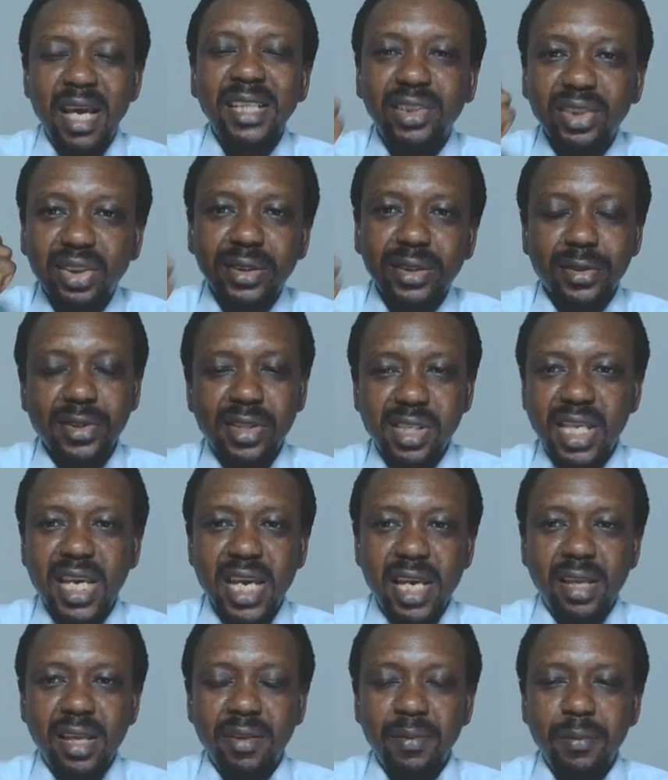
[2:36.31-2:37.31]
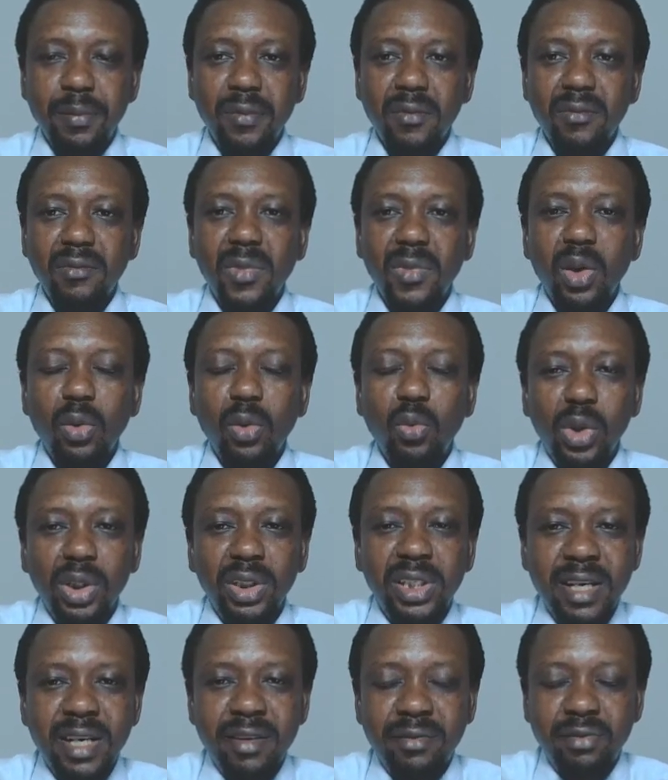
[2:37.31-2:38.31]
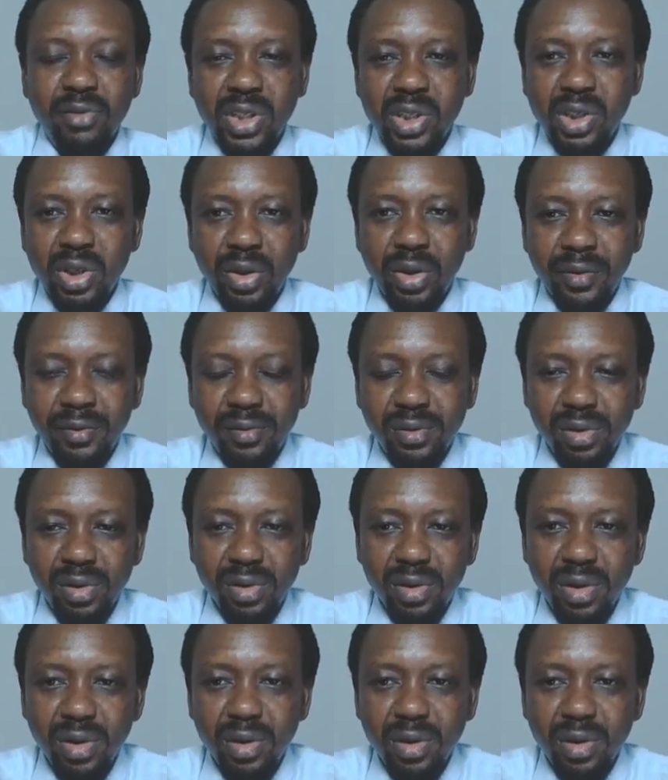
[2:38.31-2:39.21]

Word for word: and sustain what they have resolved,